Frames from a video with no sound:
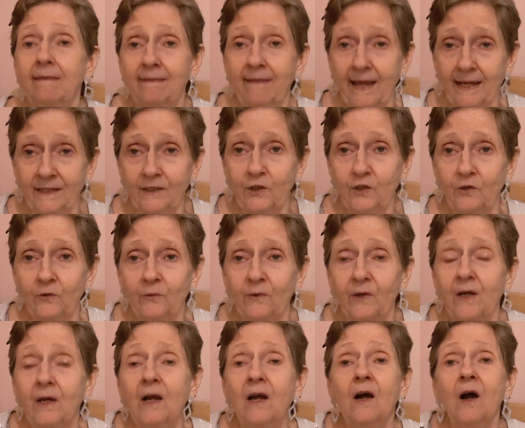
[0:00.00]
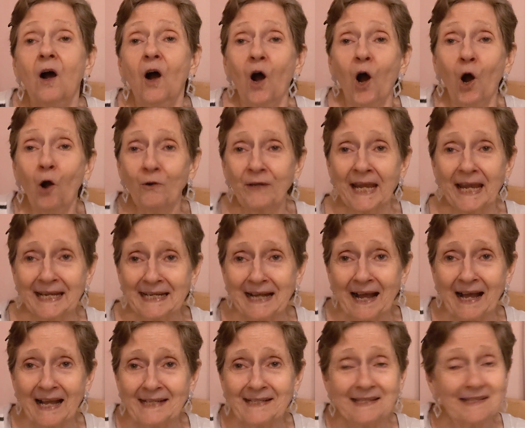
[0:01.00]
Thank you. Okay,
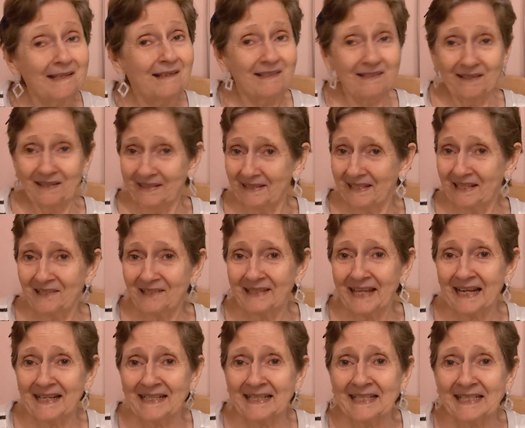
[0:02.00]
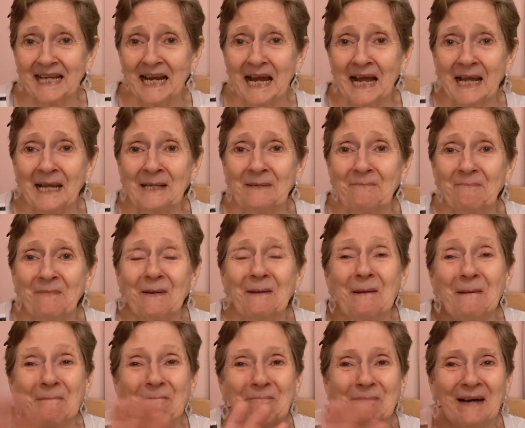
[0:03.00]
guys, until next time,
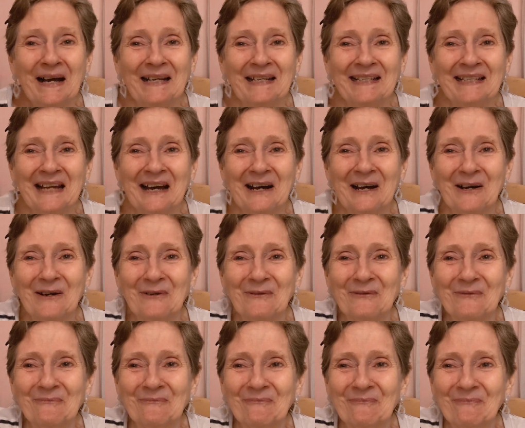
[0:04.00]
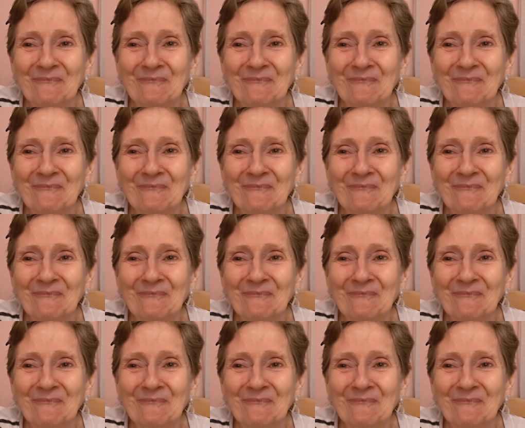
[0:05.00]
bye now.